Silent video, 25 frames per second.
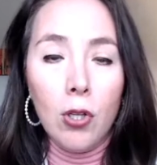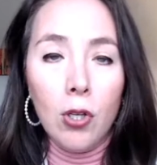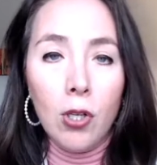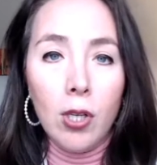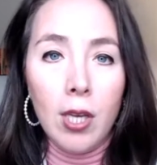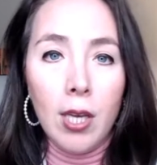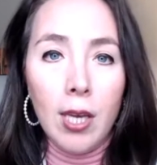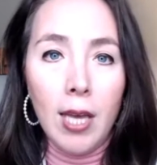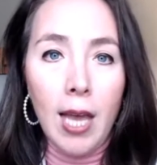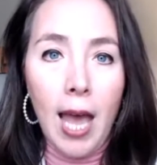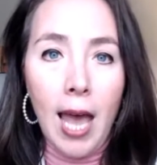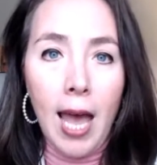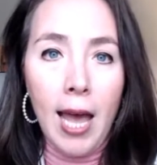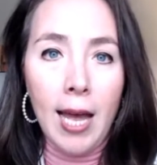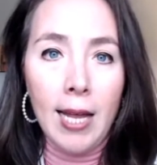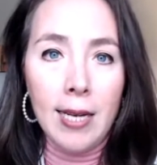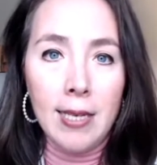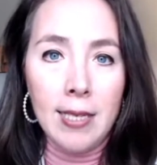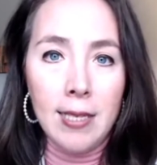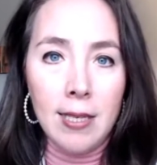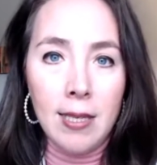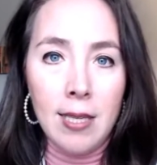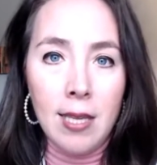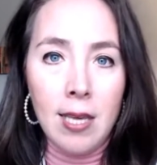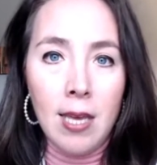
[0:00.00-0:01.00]
looking
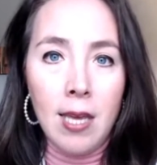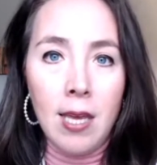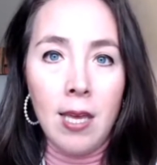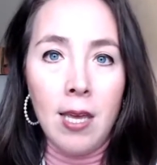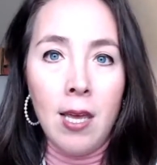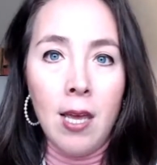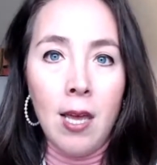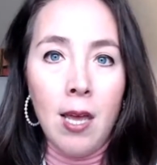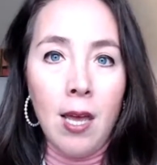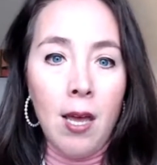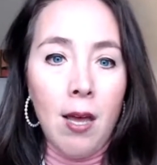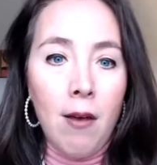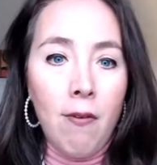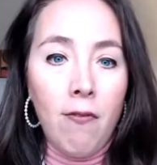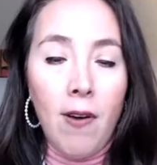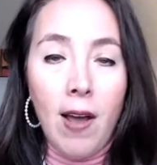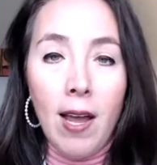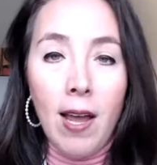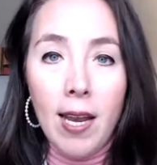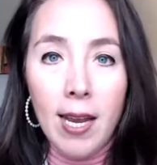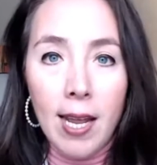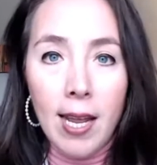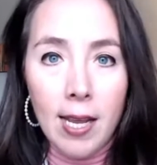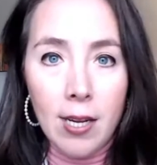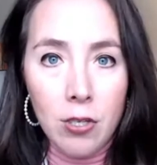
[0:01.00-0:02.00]
at the
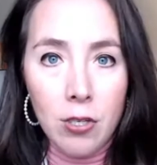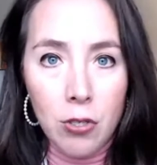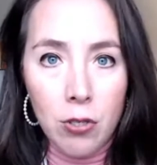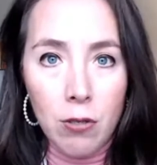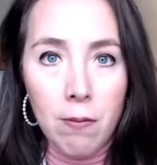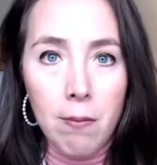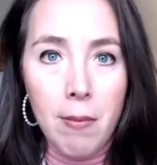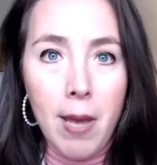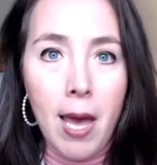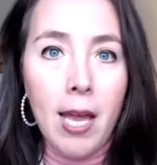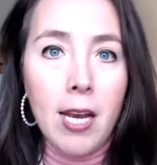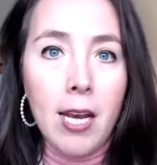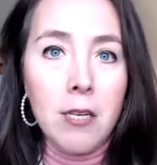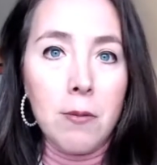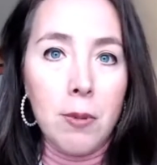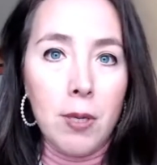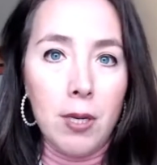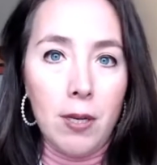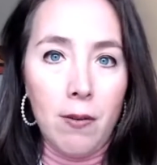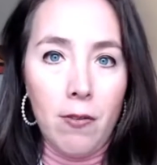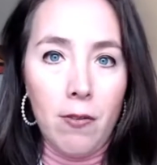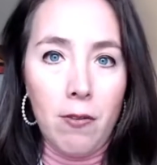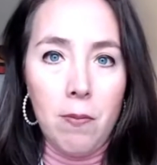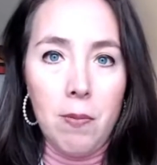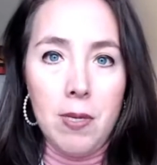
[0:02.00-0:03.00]
financial
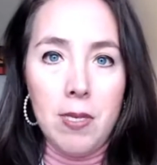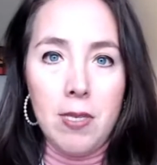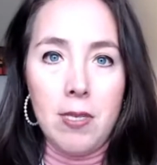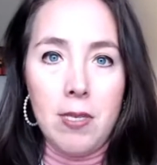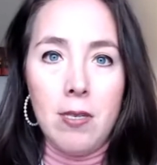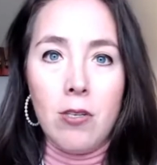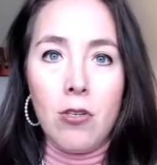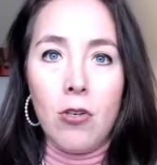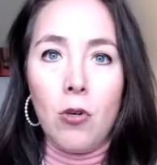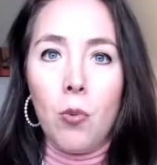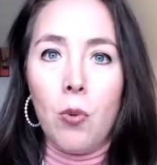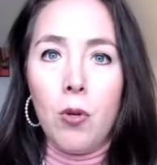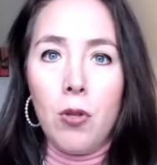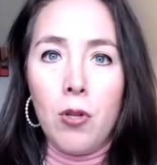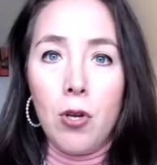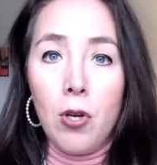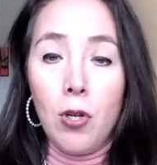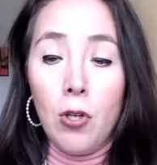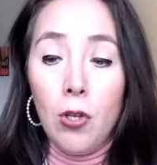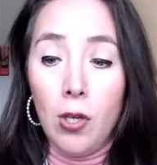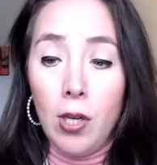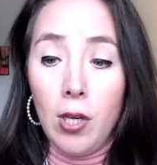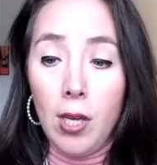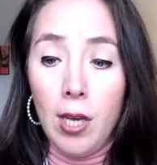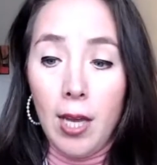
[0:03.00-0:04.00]
management of the business, or whether
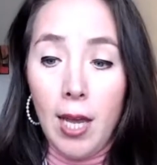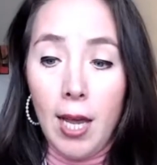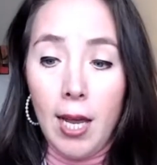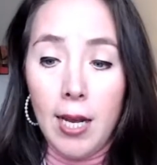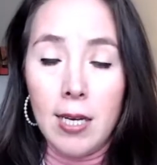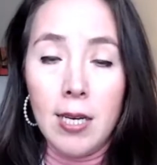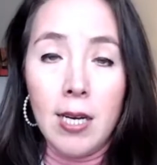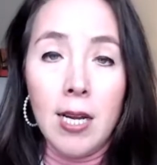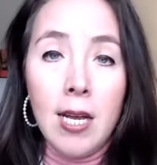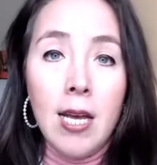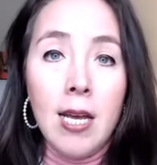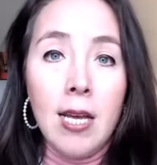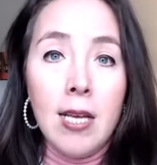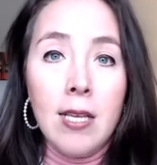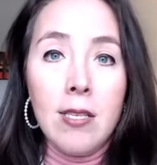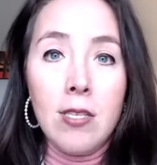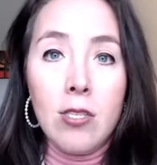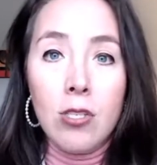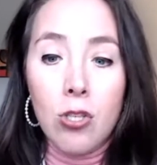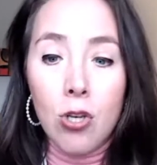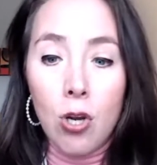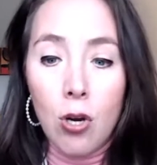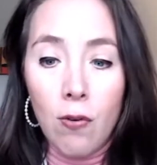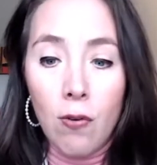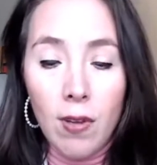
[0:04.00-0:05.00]
you're looking at
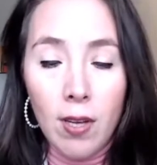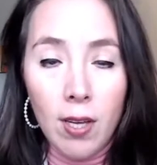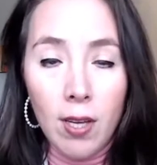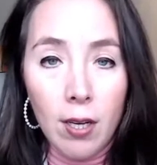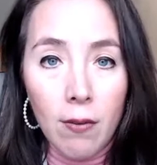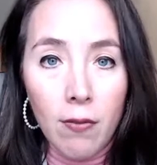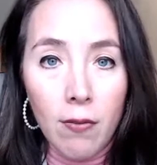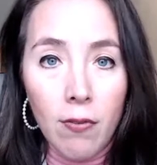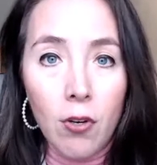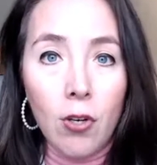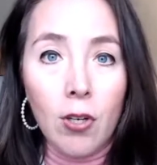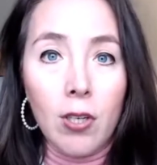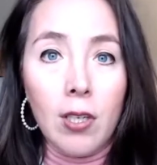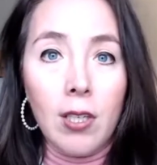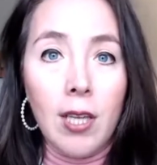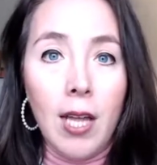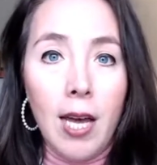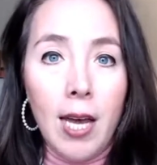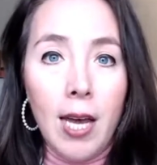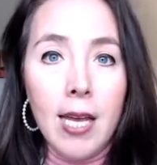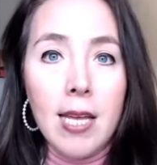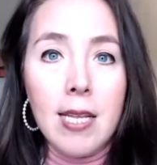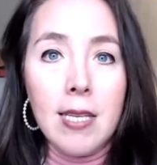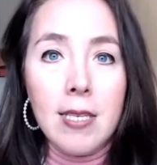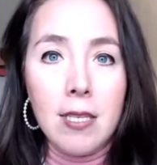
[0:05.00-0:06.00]
serving of your
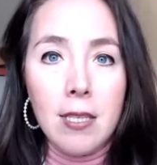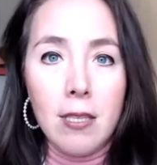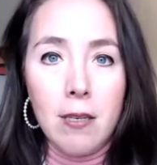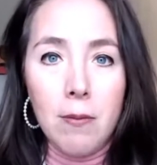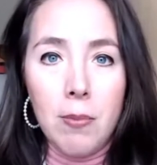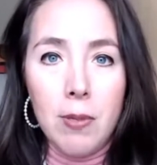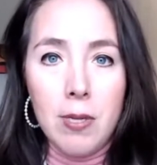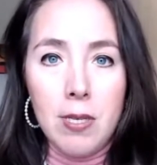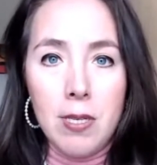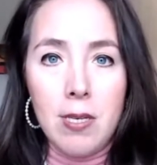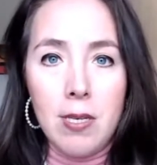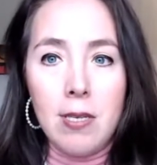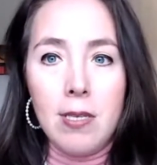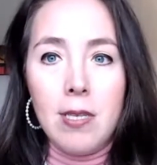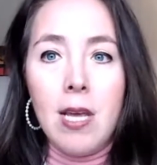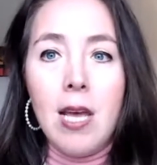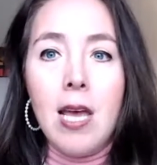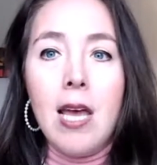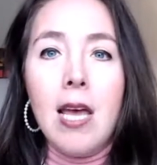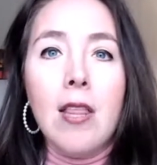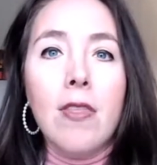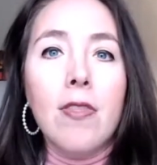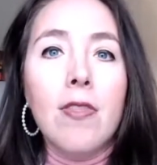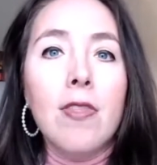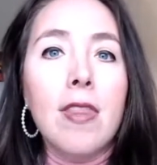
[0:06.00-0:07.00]
clients in the business,
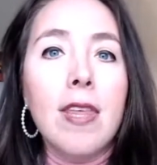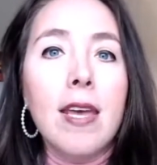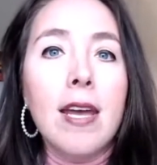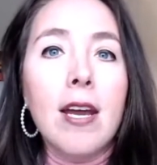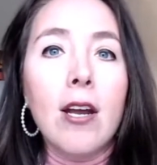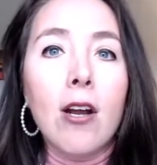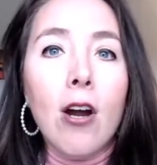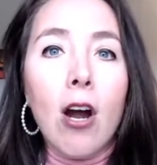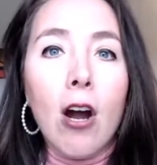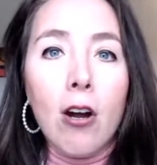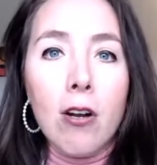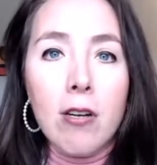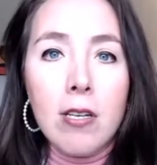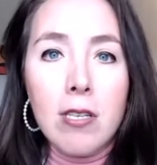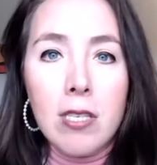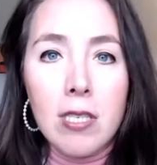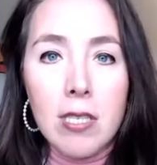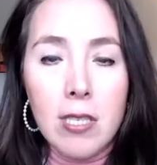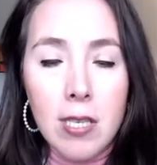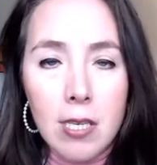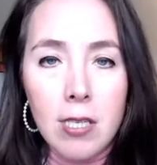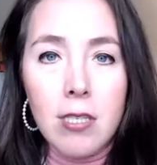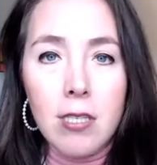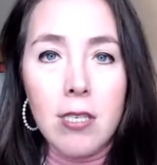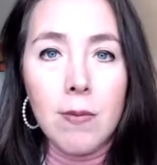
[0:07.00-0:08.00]
There are
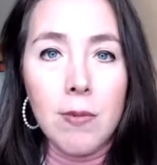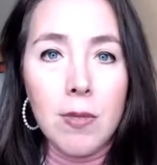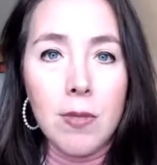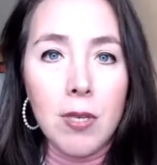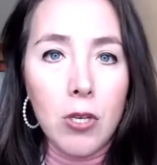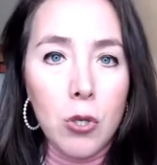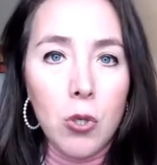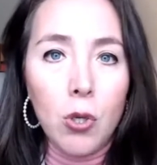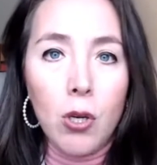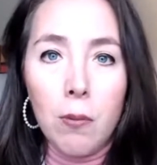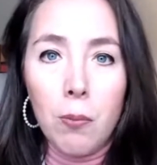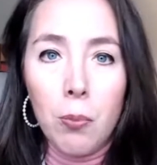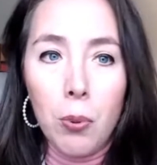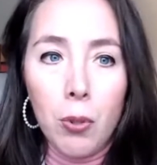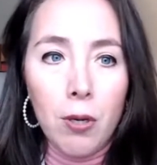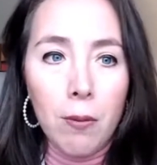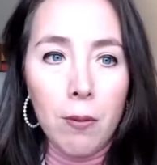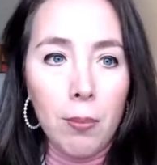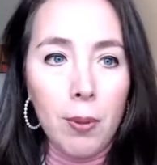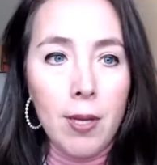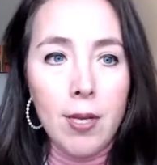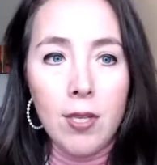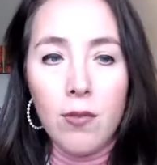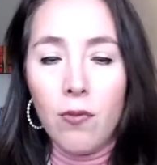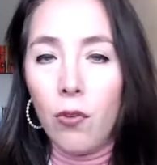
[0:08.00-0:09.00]
systems that you can put
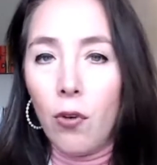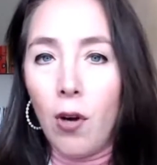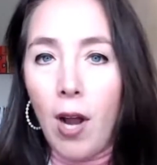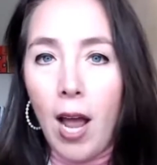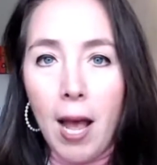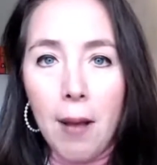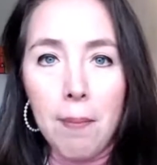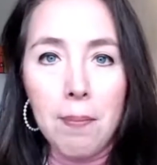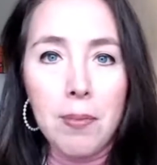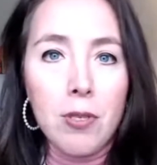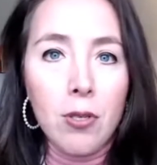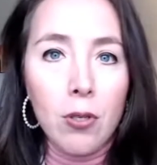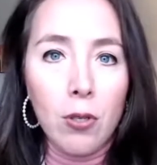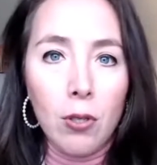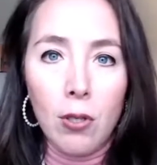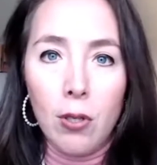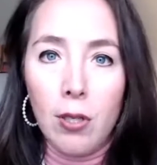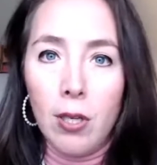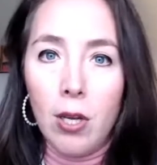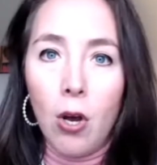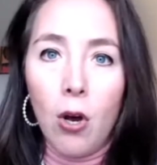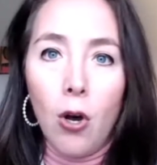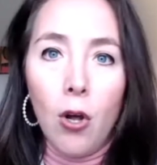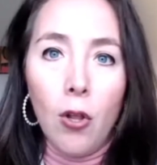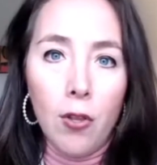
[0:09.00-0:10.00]
in place for
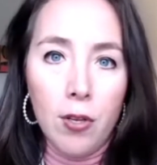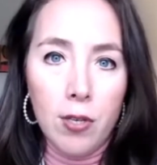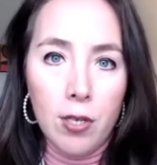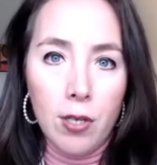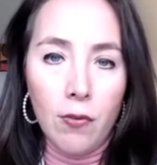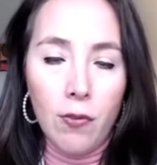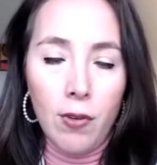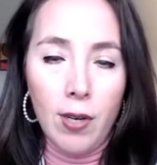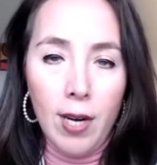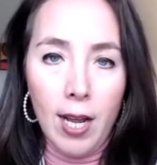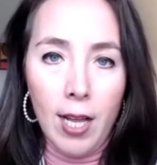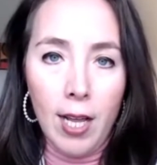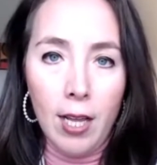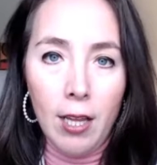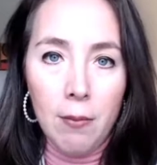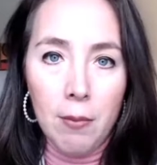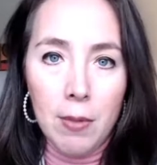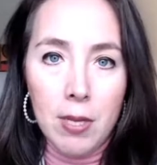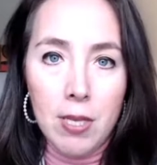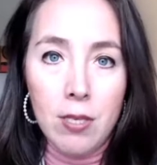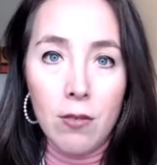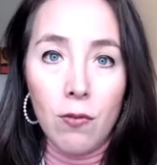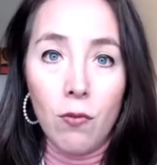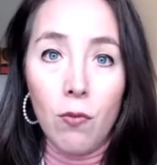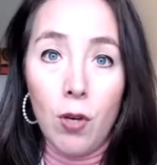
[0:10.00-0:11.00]
absolutely all the different
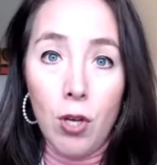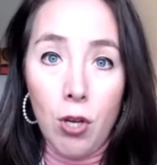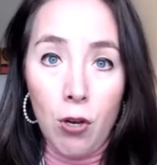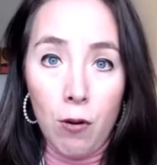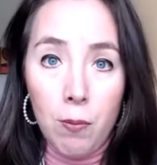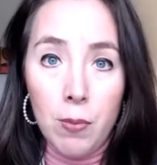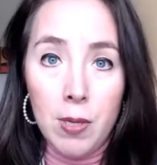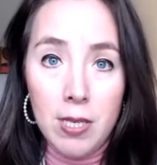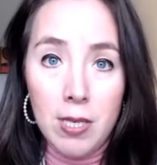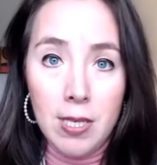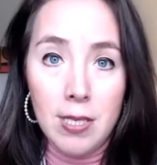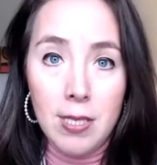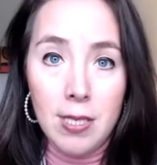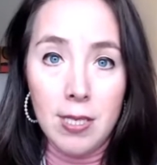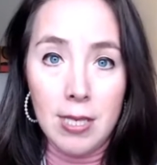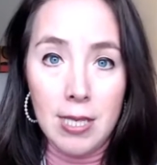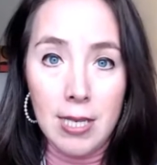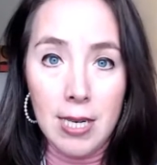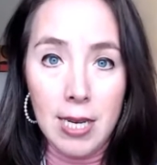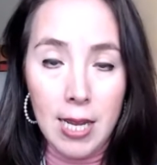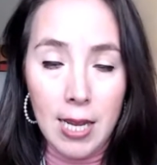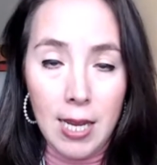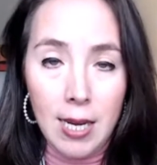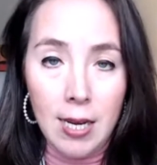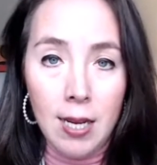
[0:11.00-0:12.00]
elements of what your businesses
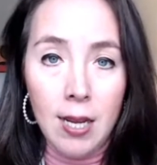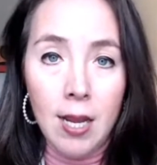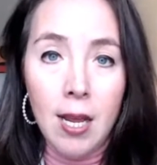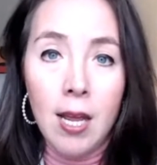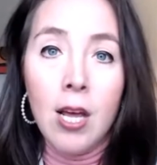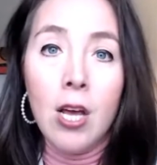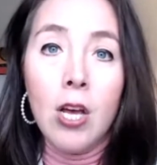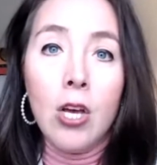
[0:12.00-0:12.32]
need.